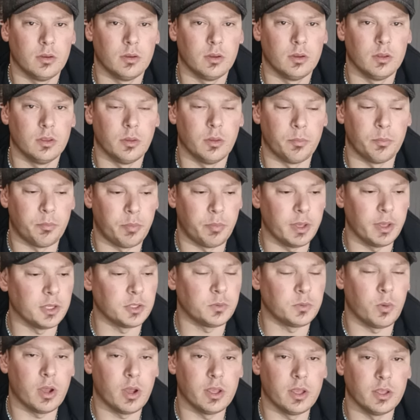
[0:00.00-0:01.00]
the best
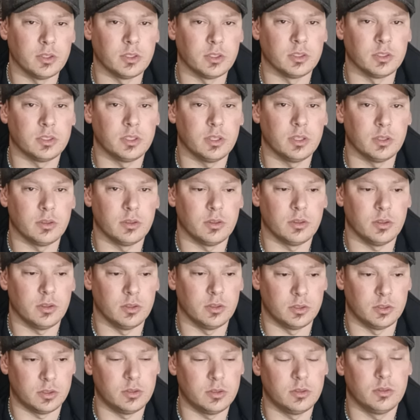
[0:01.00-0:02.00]
way, as I said,
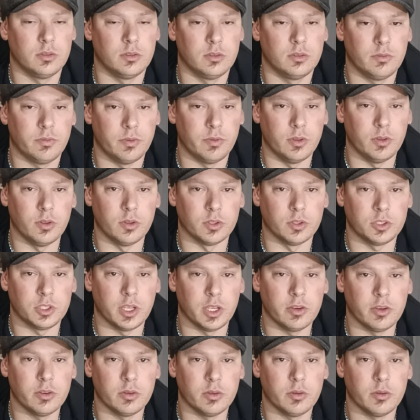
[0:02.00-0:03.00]
is for you to
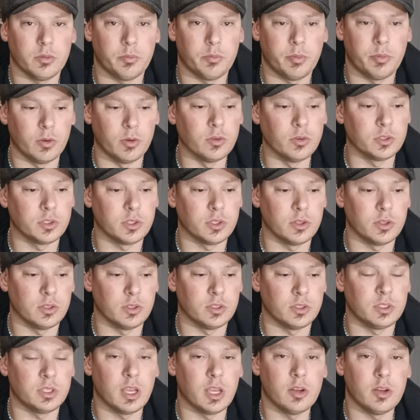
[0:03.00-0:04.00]
share it, but also to
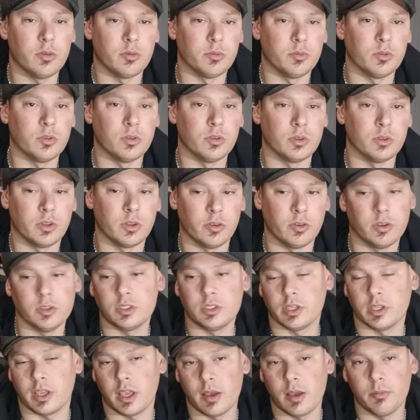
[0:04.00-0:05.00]
say to them, look, there is a
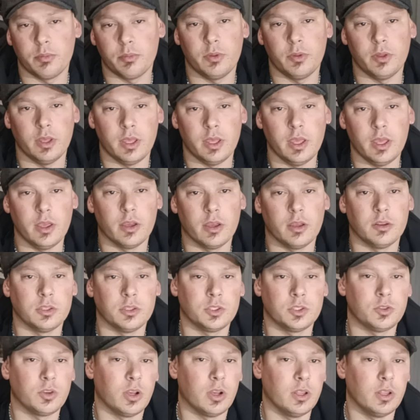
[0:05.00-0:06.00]
company here in
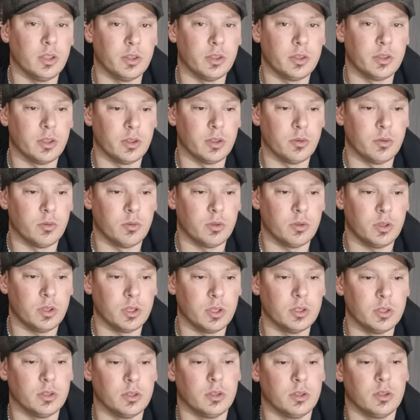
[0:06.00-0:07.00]
Australia that
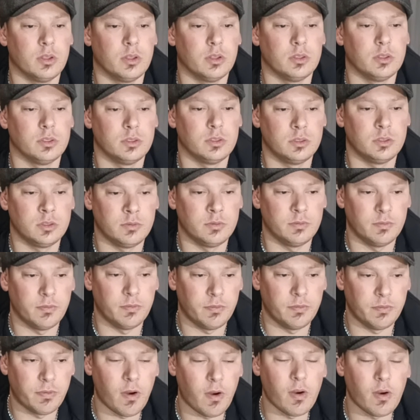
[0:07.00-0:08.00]
can
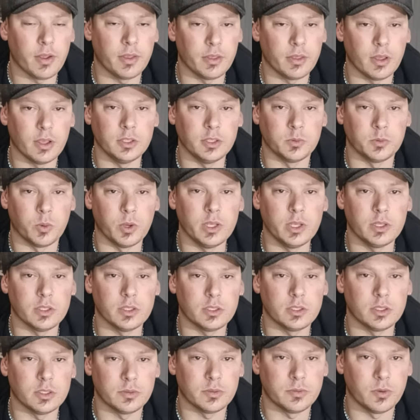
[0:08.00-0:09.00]
find these
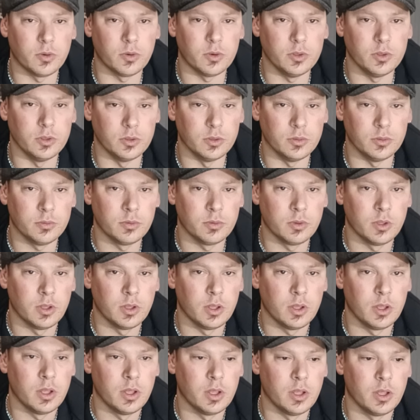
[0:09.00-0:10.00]
weaknesses for you.
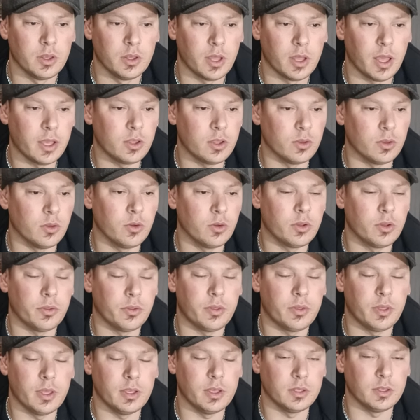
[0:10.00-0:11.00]
They can look at
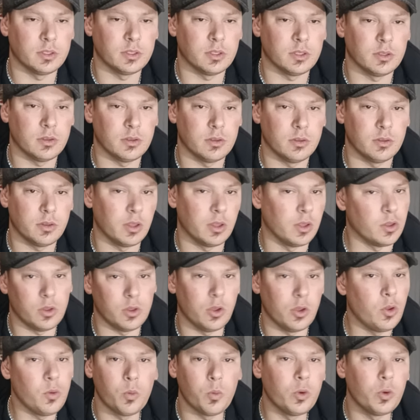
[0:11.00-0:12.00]
things that
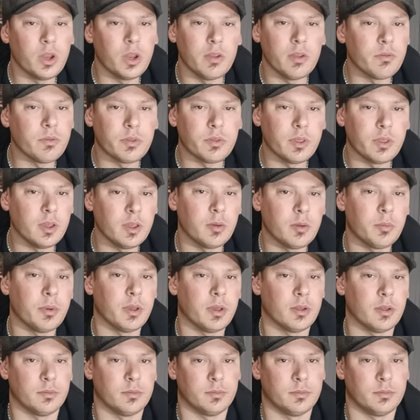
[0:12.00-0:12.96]
you wouldn't even think about.